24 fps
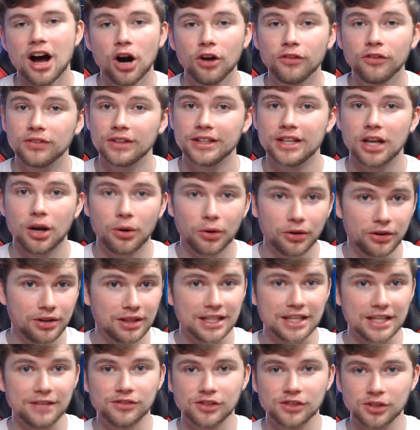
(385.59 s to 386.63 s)
hopefully y'all would
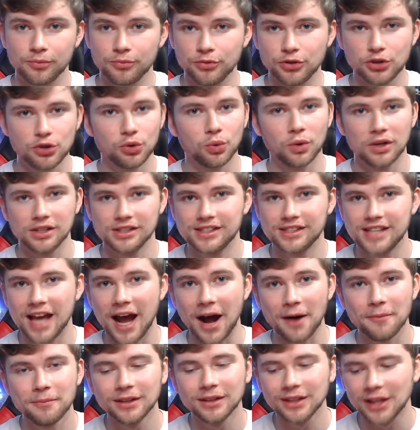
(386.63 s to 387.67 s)
leave some new ones
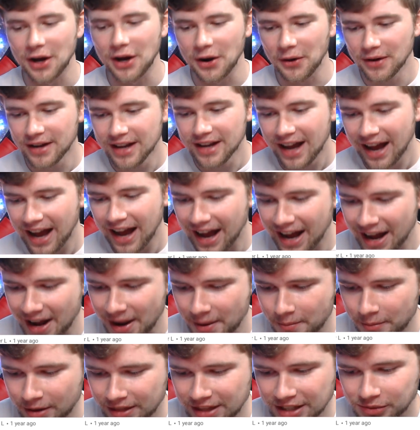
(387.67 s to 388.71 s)
down below.
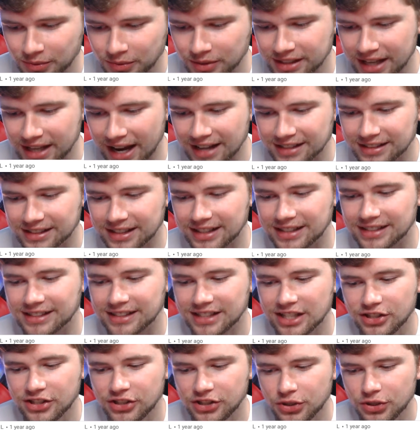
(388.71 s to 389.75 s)
But this one's asking,
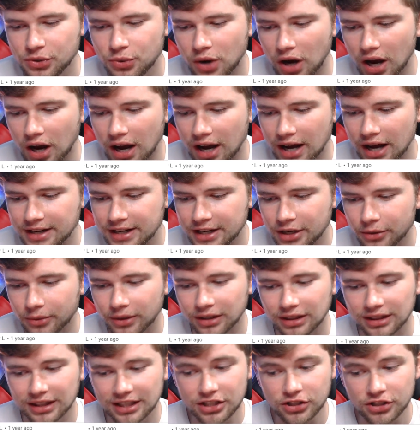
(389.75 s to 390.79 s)
since you did a
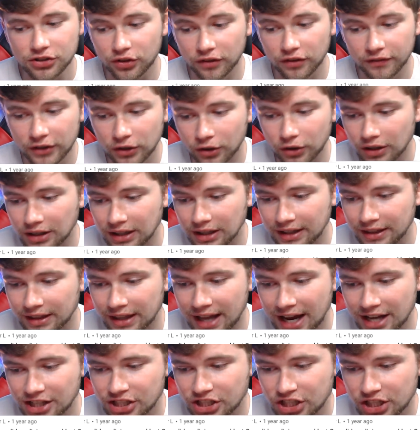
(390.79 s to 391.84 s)
religious reveal in the
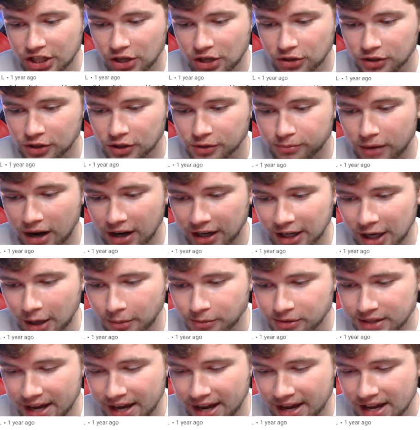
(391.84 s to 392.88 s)
last Geonosis mock
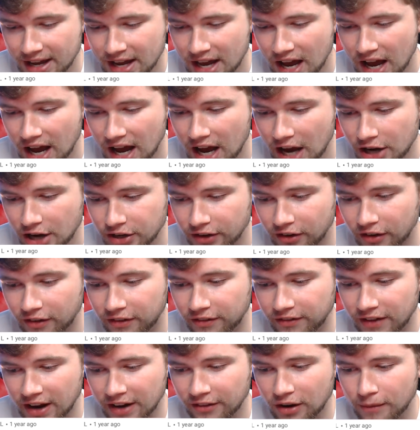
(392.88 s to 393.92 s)
update, do you have a
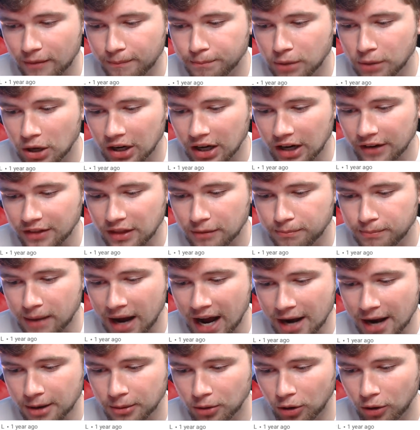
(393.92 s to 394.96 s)
favorite book of the
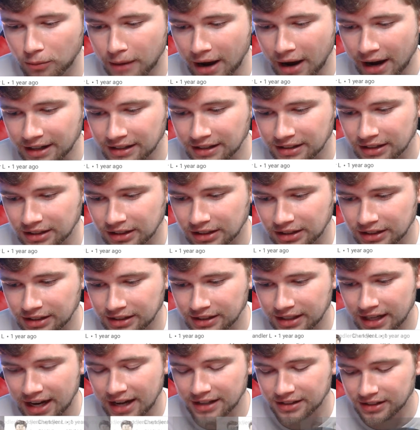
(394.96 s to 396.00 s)
Bible? Mine is
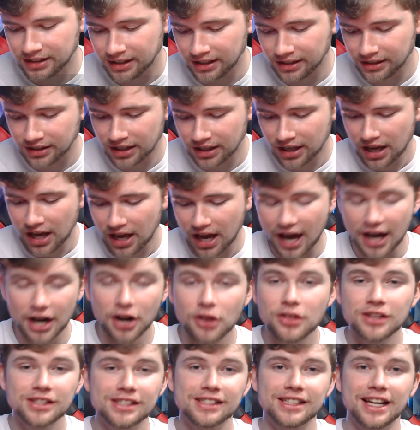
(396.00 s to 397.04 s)
Ecclesiastes. I
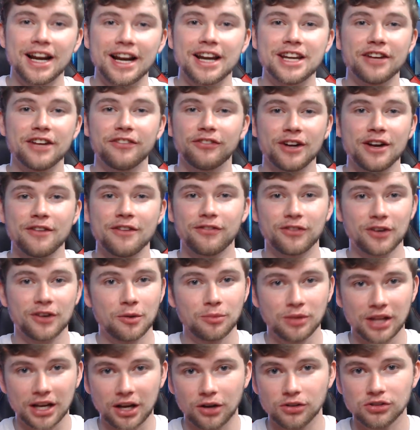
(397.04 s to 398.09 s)
know this is kind of different
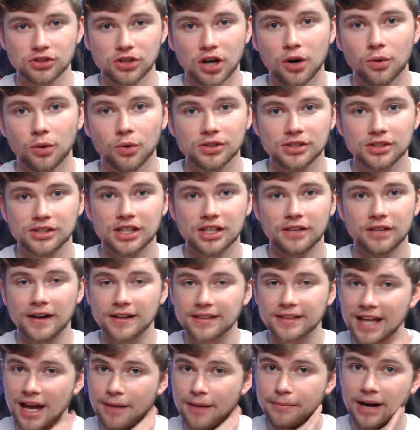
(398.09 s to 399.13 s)
from Lego Star Wars and stuff
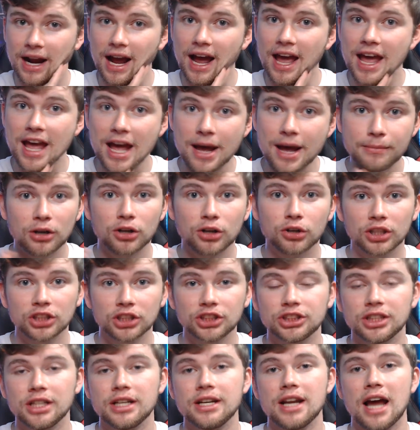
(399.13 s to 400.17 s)
like that, but I am a
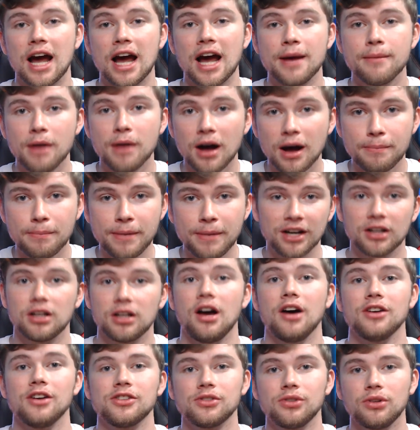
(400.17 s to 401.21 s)
Christian. I'm a
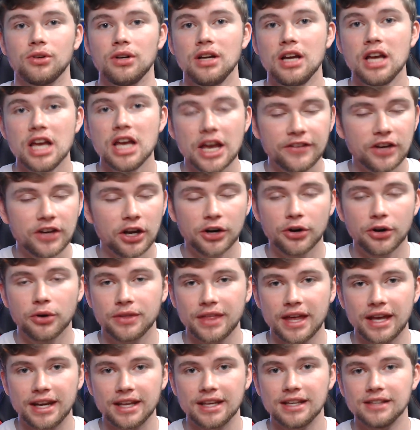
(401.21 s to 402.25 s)
Pentecostal. If y'all don't know what
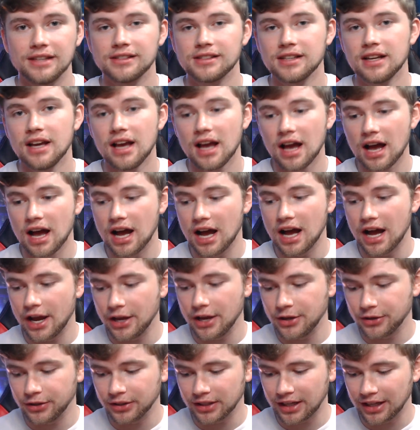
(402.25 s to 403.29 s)
that is,
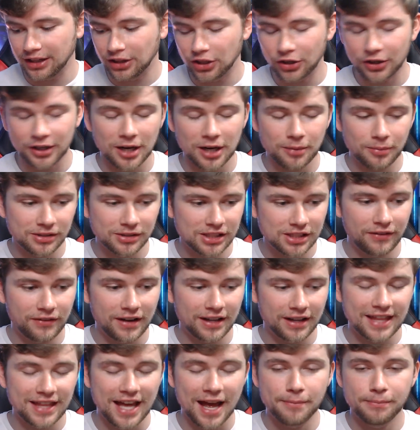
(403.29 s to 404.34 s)
you can kind of look it up and stuff
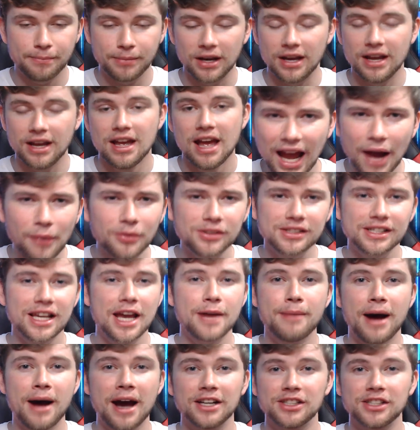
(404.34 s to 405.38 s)
like that, but I would say
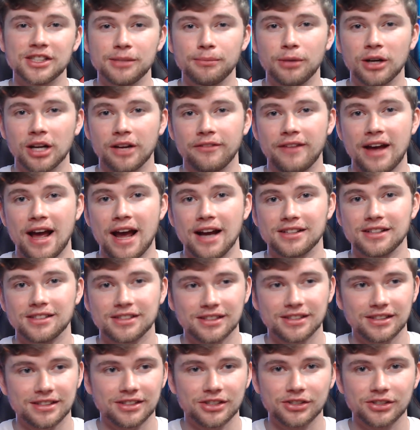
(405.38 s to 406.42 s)
mine is the Book of Acts,
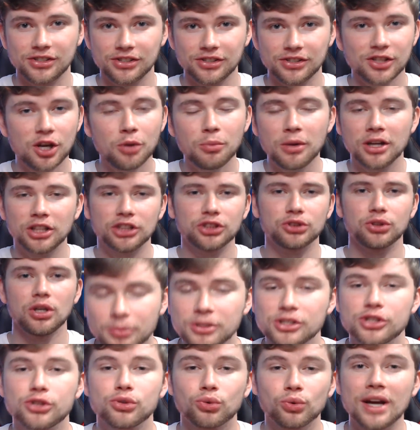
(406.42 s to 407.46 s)
because there's so much
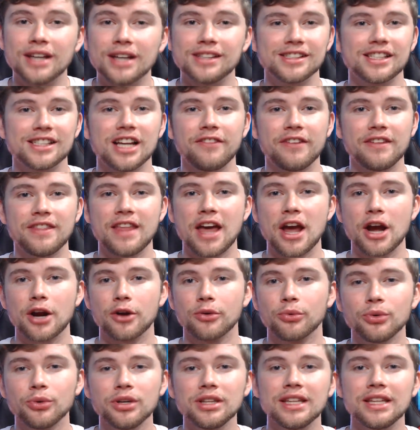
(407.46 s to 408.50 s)
great stuff in there. I
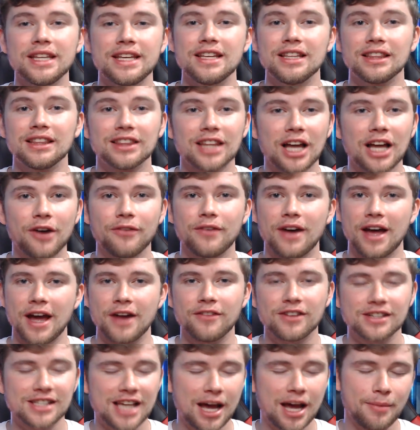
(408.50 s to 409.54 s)
really love
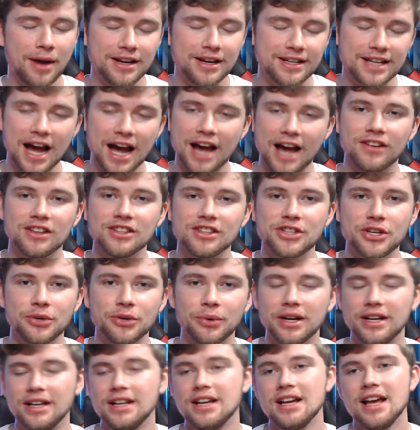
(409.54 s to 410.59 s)
every time I dive into
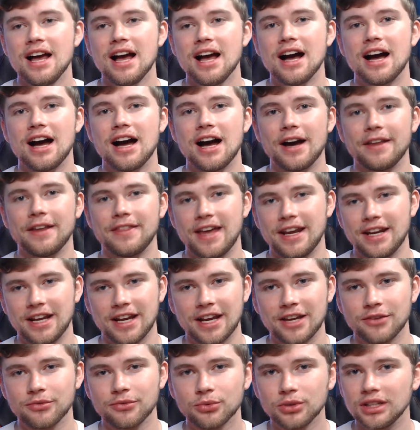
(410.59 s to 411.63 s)
it, that I
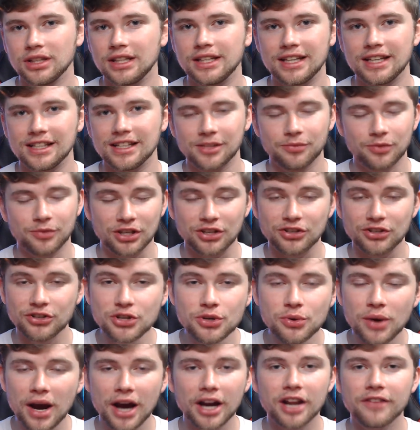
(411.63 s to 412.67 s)
can really get something
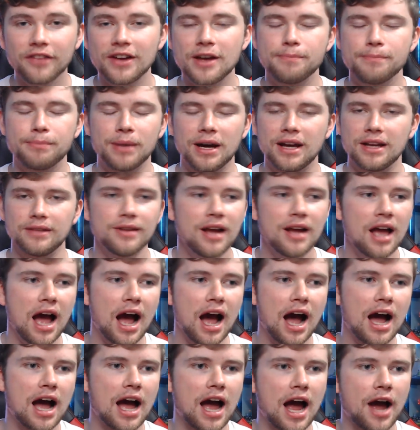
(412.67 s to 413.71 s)
new out of it. But
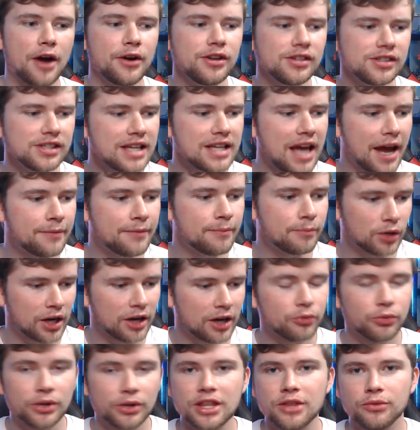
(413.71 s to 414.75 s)
honestly, I'm kind
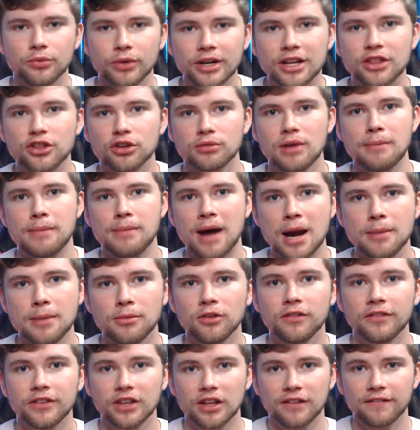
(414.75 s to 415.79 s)
of reading through my
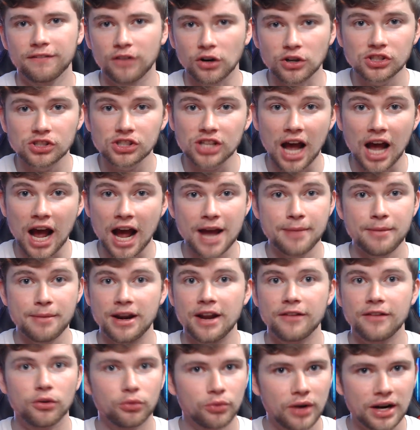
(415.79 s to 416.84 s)
Bible for the first time. I
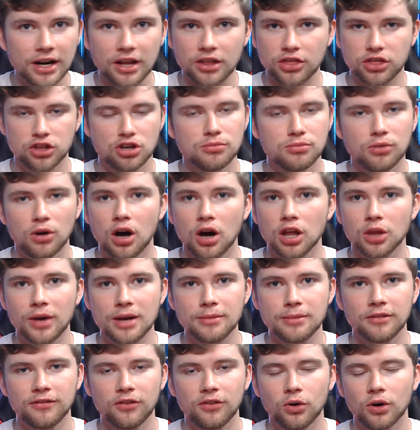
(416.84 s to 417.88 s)
never read it through all the way
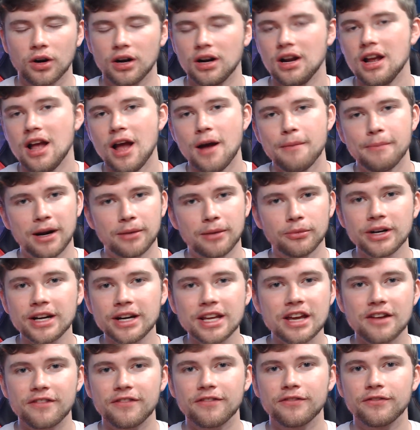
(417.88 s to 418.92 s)
before, but I'm
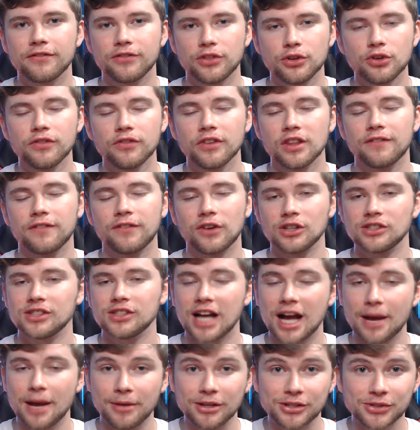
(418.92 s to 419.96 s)
reading it through for the first
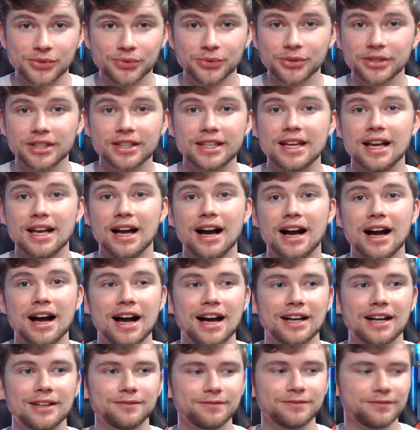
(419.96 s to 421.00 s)
time. It's really
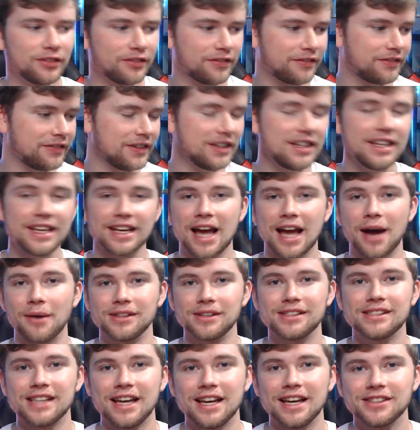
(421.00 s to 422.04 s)
fulfilling, I would
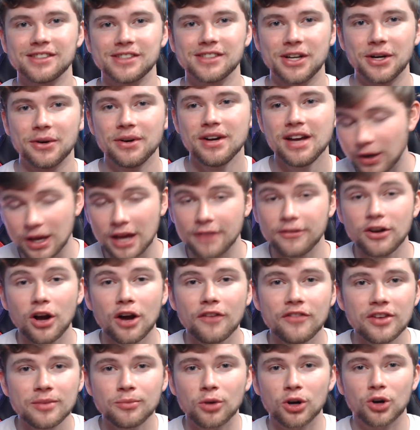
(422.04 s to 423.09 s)
say. So if y'all
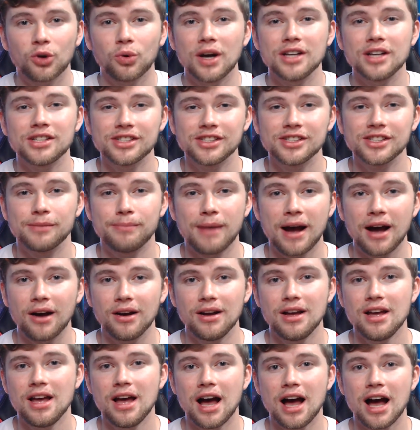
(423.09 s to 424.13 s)
have any more questions about